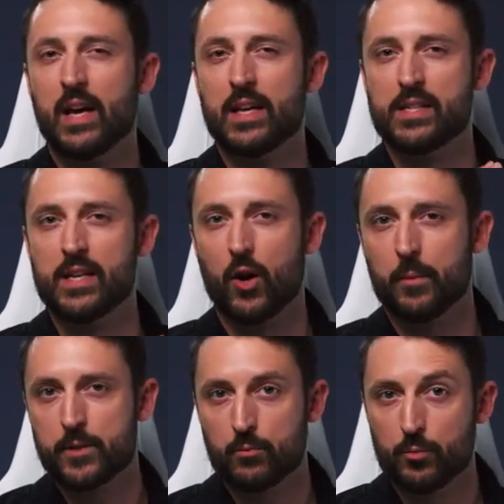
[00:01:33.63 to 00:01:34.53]
as the
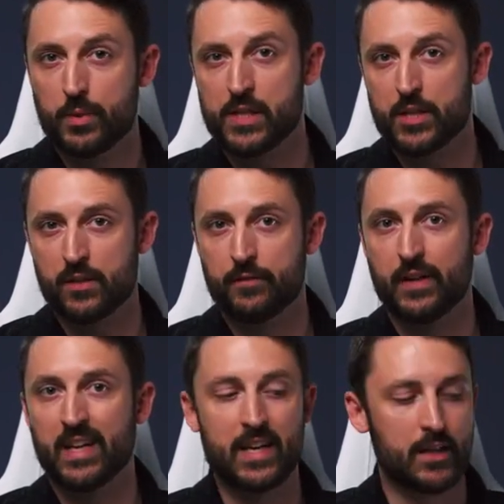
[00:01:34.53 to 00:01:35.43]
optimal position
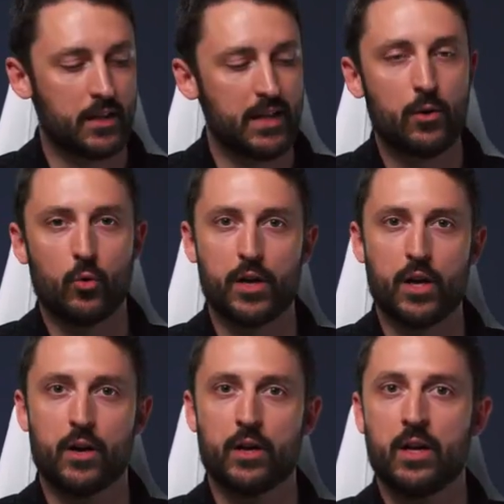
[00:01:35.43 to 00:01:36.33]
for getting clear
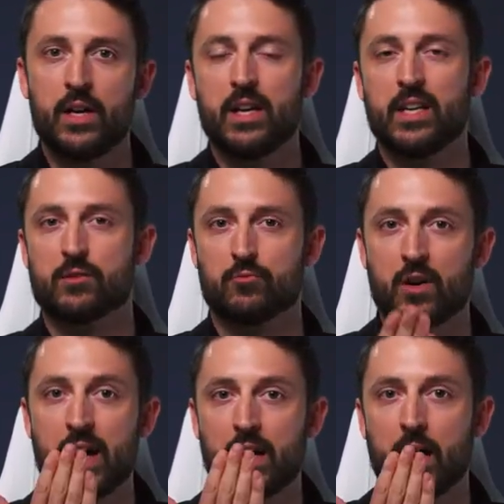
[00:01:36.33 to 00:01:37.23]
audio is
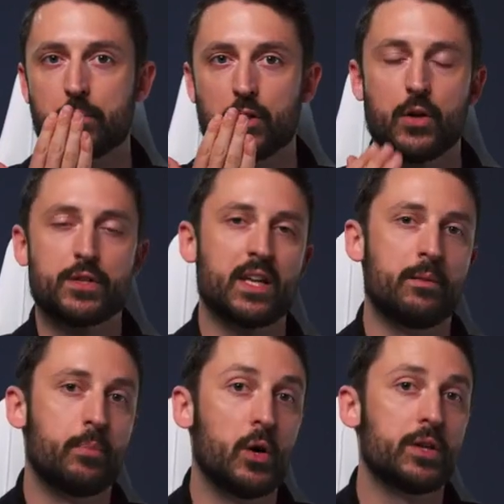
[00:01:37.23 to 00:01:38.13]
right up close
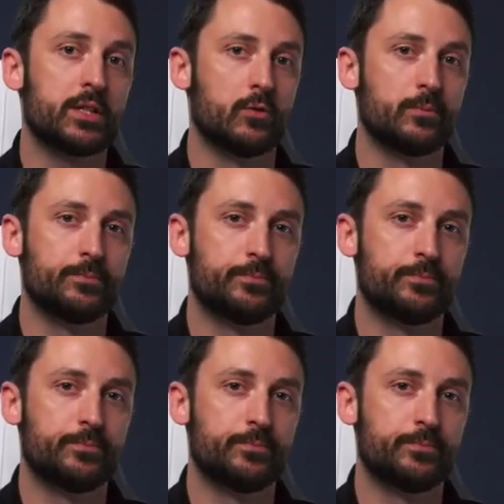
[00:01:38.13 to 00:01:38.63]
and personal.